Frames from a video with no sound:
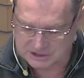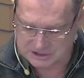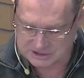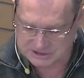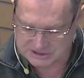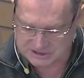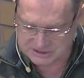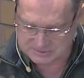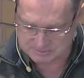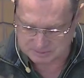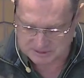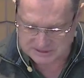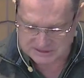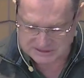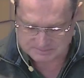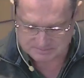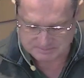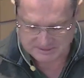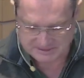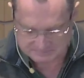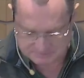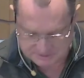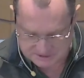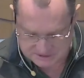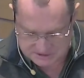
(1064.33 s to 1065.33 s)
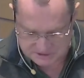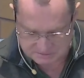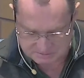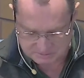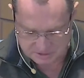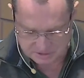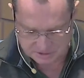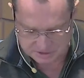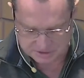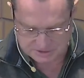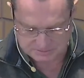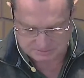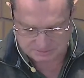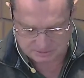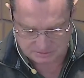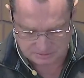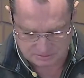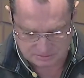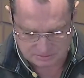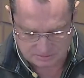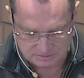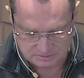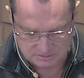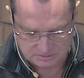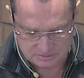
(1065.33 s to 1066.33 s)
A Jesus plus baptism
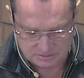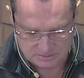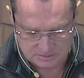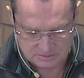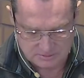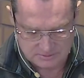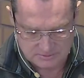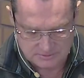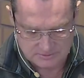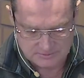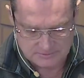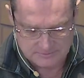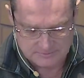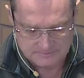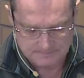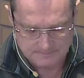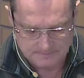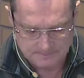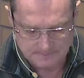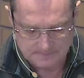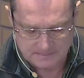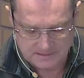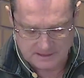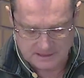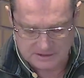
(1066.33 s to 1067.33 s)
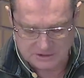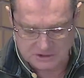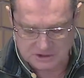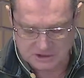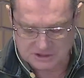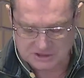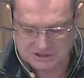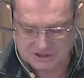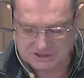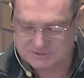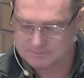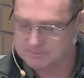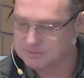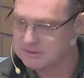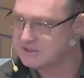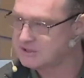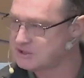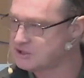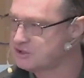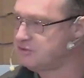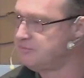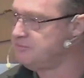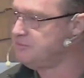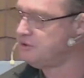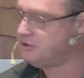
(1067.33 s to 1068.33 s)
gospel? A Jesus
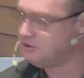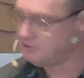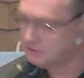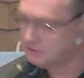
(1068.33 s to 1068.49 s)
plus